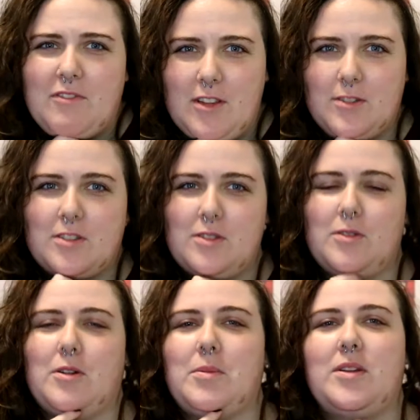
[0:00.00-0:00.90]
It feels
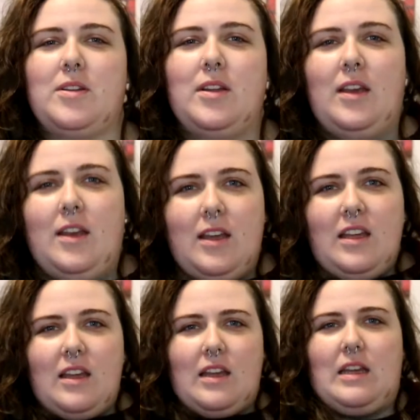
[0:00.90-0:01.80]
normal.
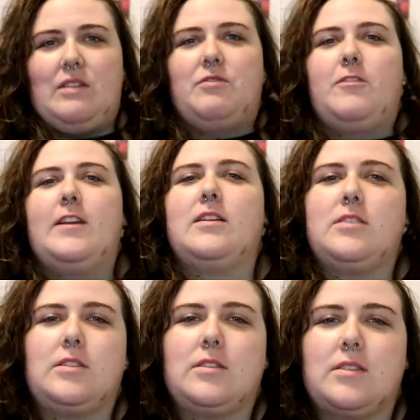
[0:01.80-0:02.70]
It
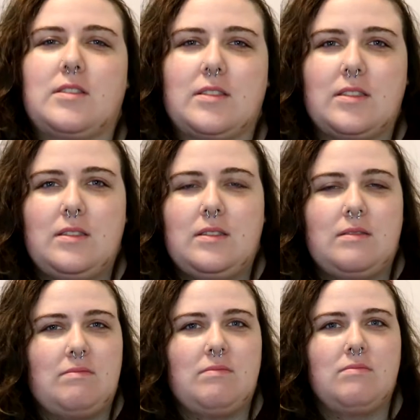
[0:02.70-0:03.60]
feels
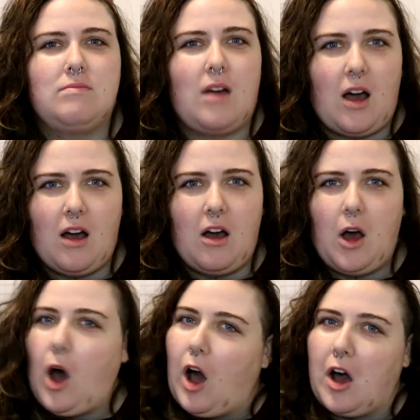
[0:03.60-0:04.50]

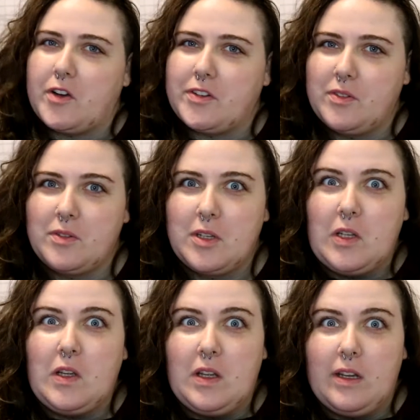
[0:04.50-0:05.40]
odd.
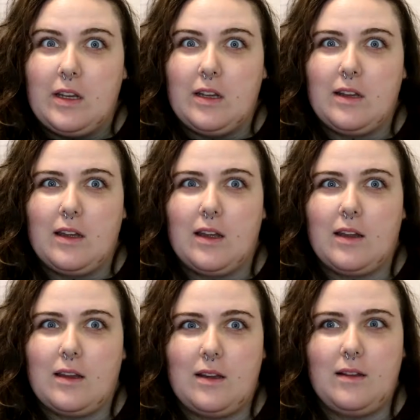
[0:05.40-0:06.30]

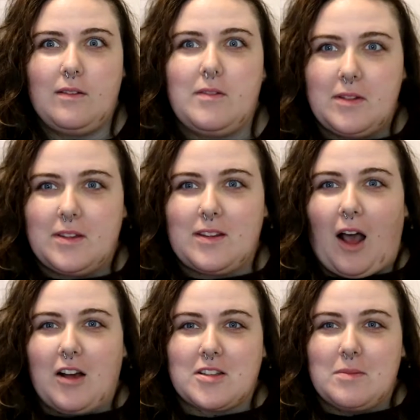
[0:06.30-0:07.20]
It's
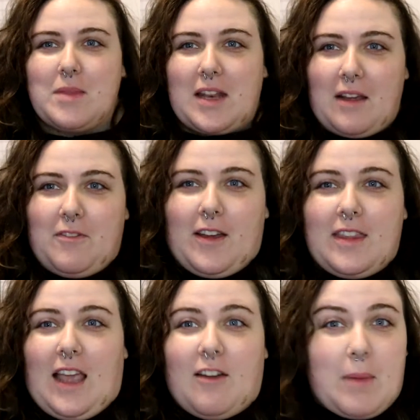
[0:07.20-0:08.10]
awesome that I
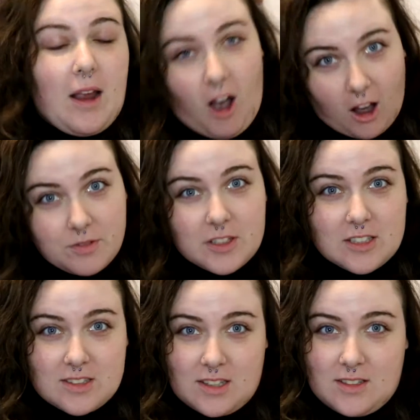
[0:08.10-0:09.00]
finally have my
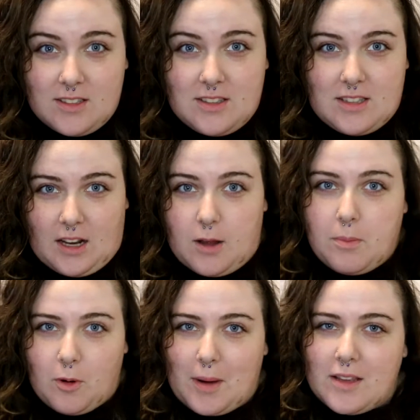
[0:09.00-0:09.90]
office set
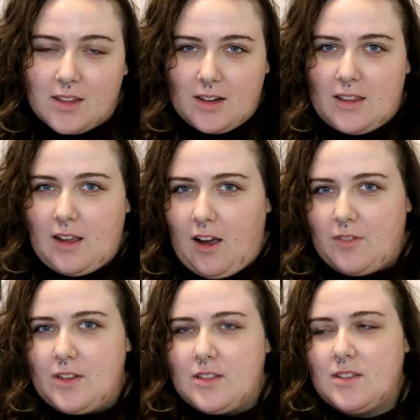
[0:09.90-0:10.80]
up or my side of the
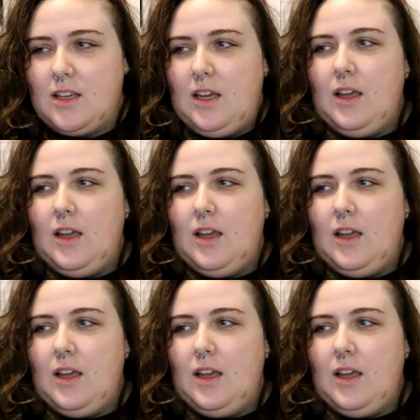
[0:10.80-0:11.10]
office.